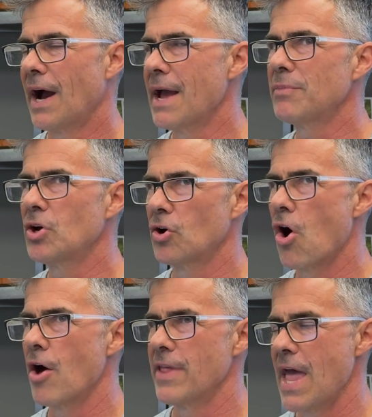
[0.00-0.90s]
I am going to,
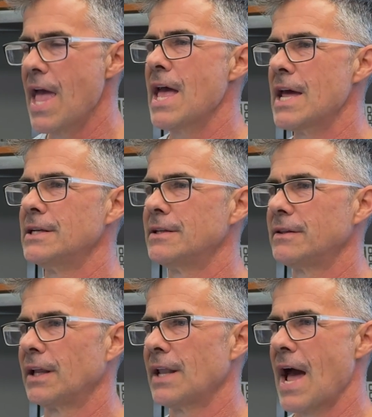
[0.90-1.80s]
on the end,
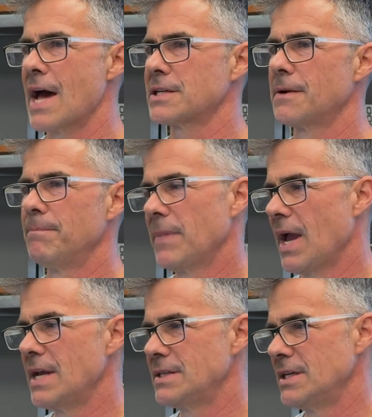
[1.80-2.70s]
the last
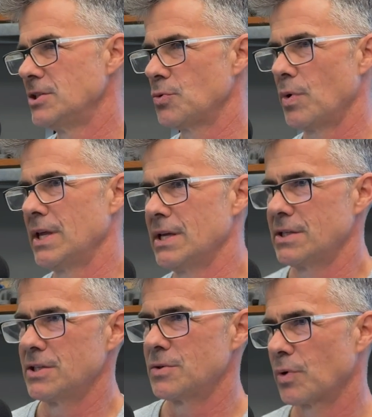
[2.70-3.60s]
18, 20
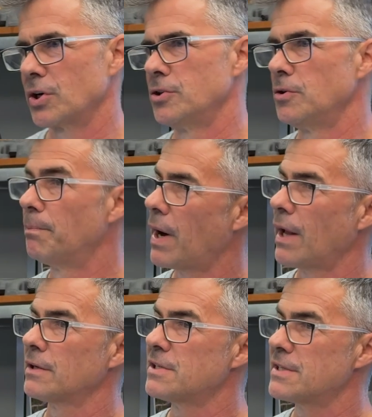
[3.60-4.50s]
inches, we're going to do polished